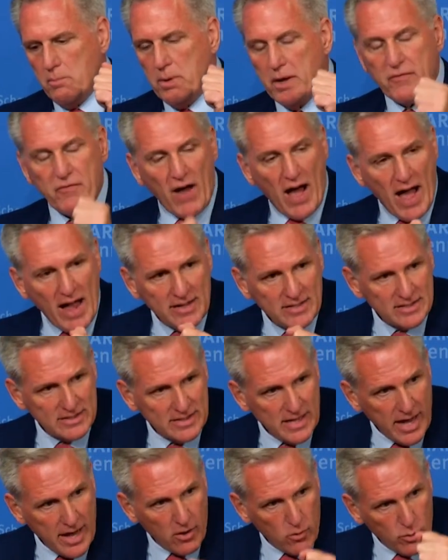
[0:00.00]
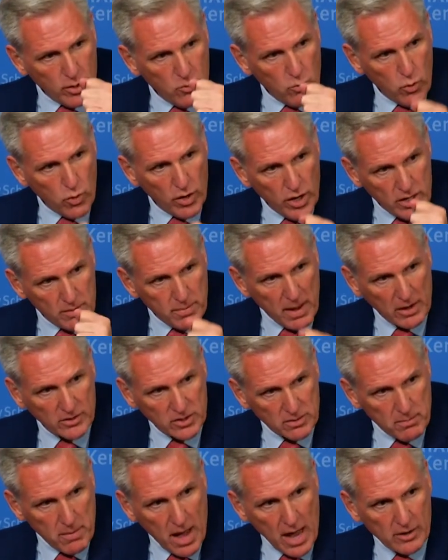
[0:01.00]
But if I say, are we worried
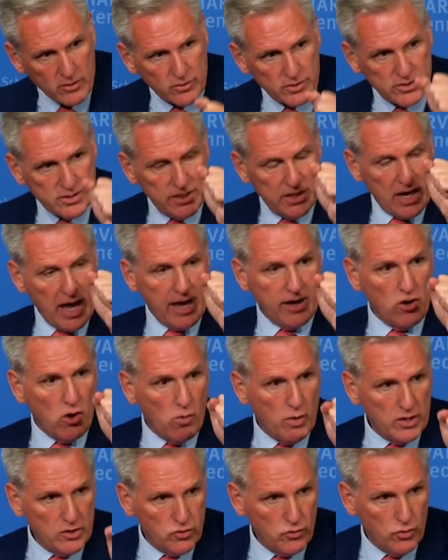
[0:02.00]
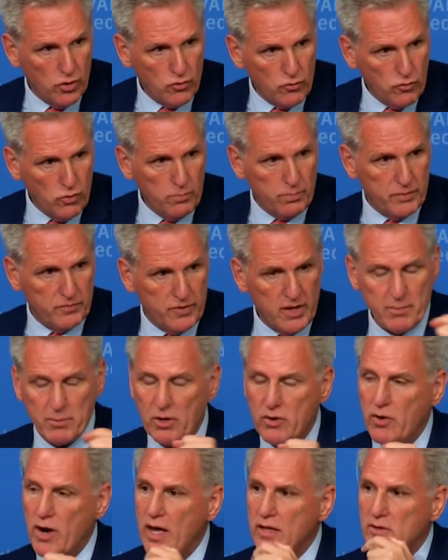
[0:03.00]
about democracy, and I go into a group of
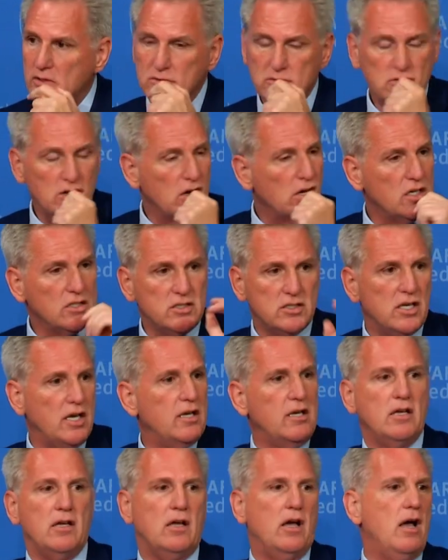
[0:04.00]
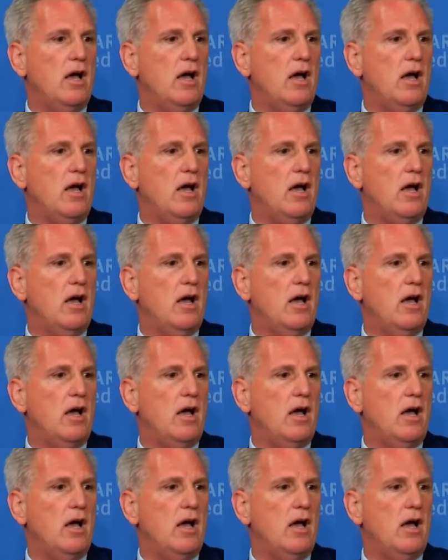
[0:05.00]
Democrats, they're going to say,